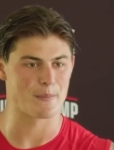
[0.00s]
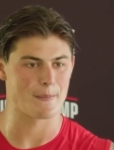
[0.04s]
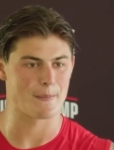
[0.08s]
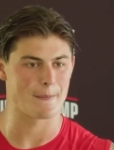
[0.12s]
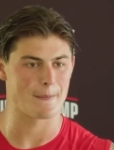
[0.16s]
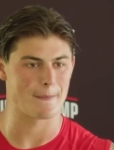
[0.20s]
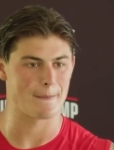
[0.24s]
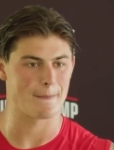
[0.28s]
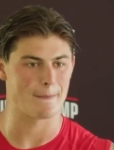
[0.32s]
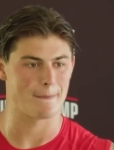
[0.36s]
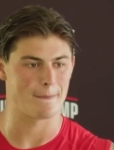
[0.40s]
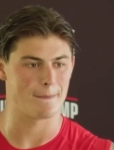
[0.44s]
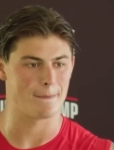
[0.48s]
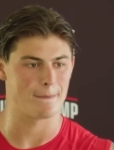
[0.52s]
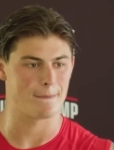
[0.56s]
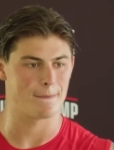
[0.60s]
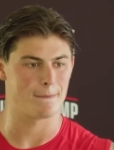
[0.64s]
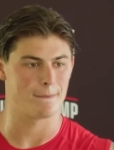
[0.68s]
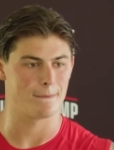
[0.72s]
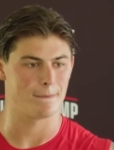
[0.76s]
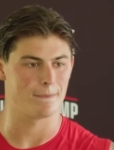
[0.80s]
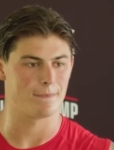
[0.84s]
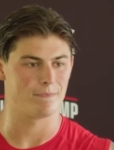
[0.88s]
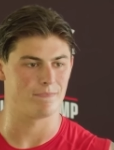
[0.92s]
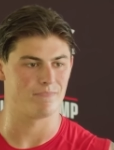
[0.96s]
Speaking of
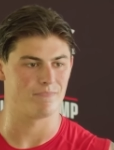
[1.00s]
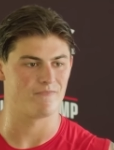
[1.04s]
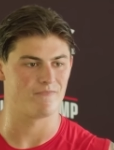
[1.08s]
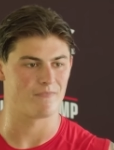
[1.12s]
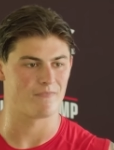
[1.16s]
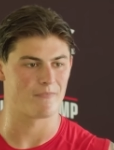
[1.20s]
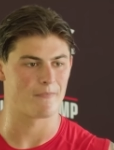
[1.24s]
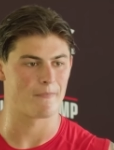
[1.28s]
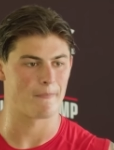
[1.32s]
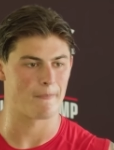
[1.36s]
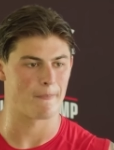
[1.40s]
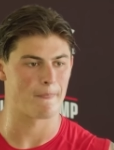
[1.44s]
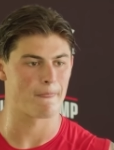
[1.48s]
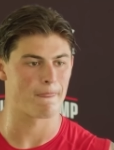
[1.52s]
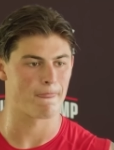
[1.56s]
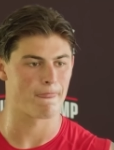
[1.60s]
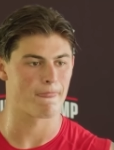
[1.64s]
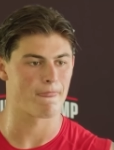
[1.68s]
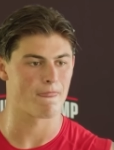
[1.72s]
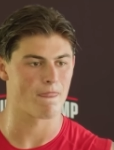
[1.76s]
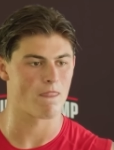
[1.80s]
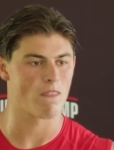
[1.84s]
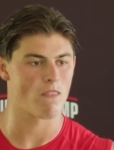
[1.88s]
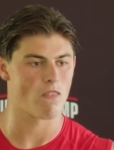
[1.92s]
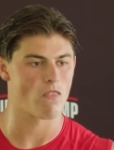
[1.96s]
rugby, I know
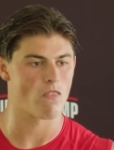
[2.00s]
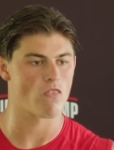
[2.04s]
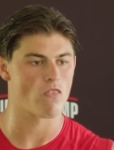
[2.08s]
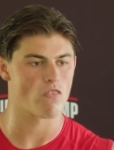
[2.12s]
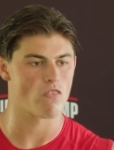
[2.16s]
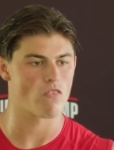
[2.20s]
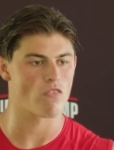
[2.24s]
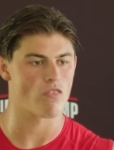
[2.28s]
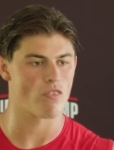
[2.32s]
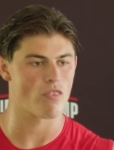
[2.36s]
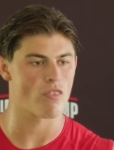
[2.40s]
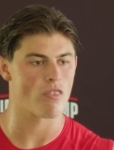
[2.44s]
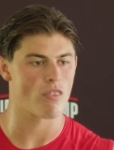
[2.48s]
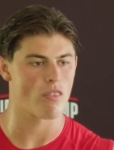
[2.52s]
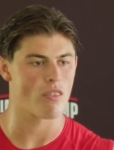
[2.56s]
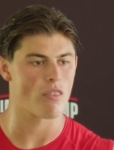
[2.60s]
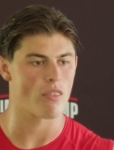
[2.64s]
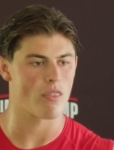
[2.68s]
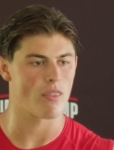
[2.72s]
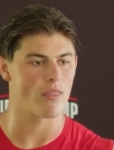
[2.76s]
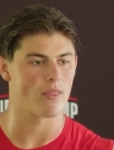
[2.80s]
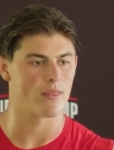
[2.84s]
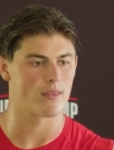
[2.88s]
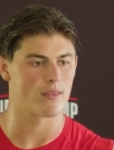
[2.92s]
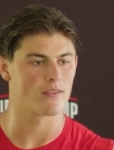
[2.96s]
Patrick said he brought a
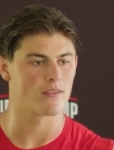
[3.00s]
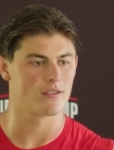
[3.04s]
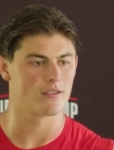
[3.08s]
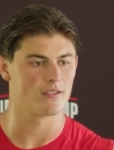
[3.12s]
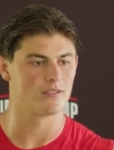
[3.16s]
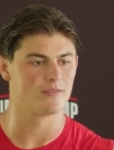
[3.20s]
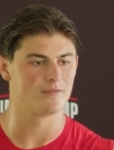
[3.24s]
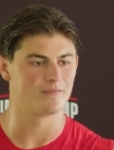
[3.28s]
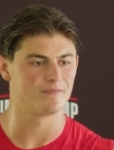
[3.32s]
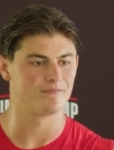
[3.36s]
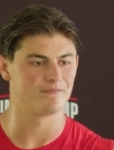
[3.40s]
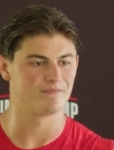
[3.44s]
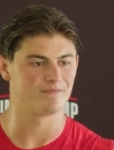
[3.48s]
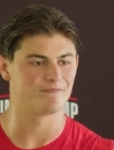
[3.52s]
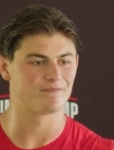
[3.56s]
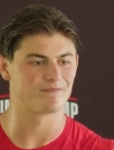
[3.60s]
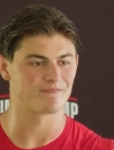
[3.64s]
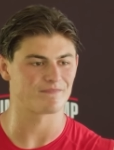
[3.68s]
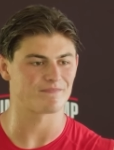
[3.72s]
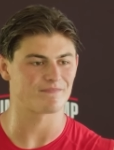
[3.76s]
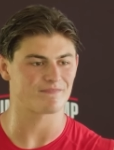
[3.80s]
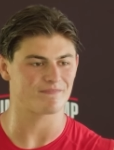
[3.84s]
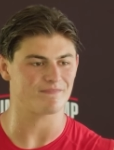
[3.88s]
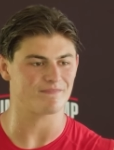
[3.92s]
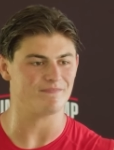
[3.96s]
TV for only two reasons, and
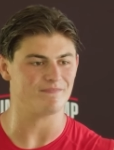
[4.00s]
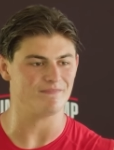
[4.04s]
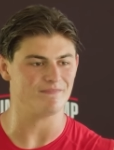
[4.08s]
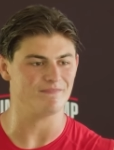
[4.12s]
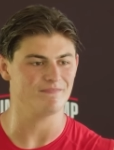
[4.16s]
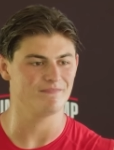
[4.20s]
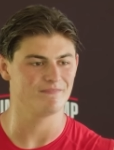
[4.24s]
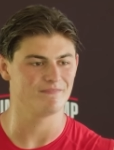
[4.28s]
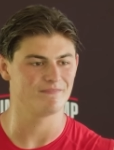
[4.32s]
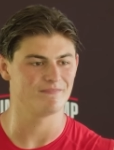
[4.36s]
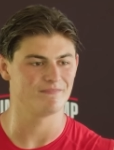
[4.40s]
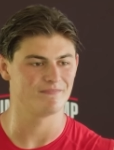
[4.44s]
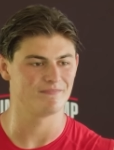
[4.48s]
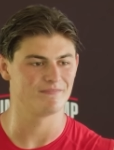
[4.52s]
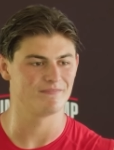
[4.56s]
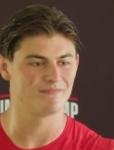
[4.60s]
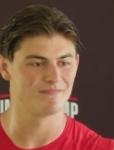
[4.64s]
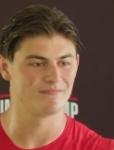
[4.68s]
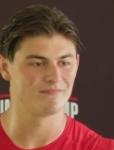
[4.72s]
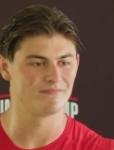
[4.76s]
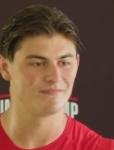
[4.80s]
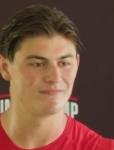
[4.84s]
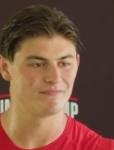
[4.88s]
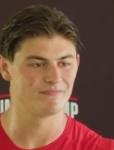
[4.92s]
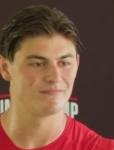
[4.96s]
one of those is the
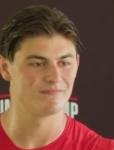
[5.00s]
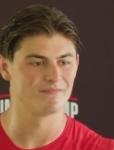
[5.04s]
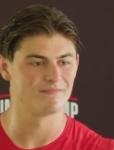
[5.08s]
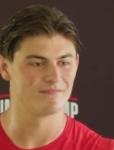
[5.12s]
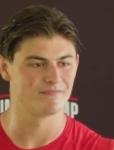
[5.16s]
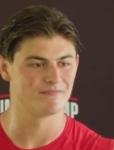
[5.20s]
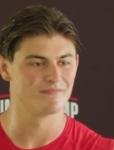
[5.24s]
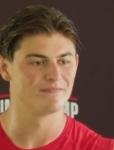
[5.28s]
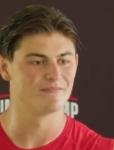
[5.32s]
Olympics. I mean,